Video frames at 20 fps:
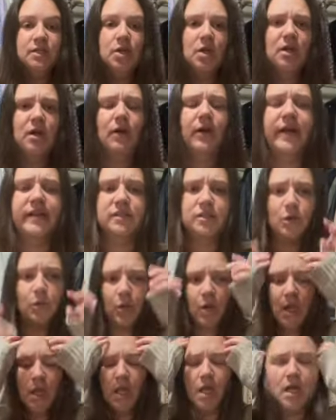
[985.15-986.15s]
okay, so
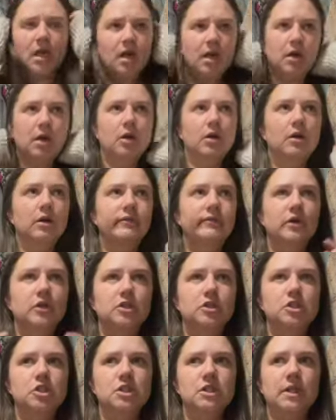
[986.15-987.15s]
her
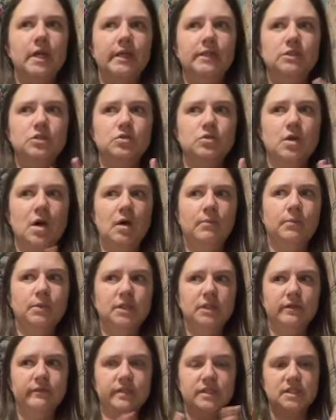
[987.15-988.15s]
version I do not
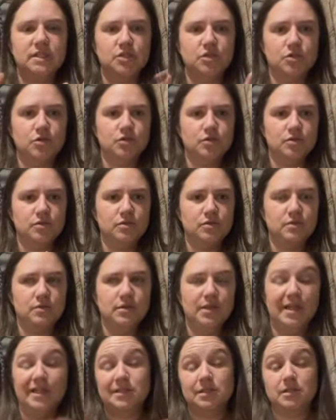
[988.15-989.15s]
believe is,
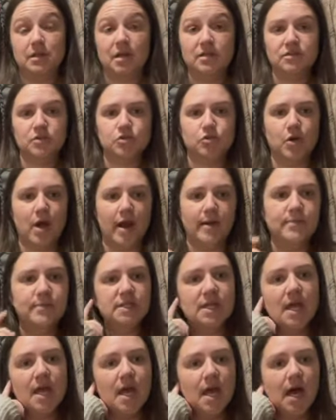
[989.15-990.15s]
it's not striped.
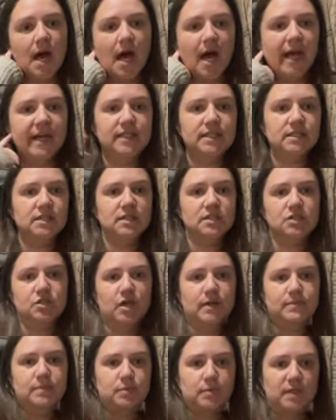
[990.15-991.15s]
I did the
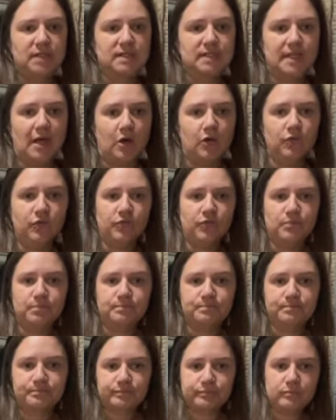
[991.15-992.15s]
stripes myself.
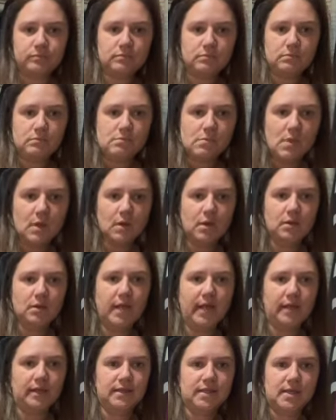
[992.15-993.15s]

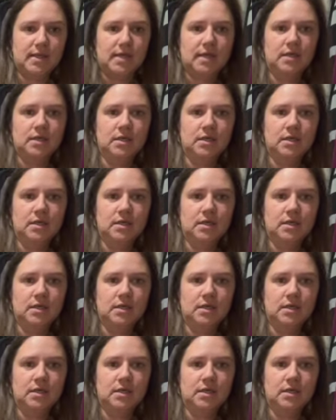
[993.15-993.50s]
Like the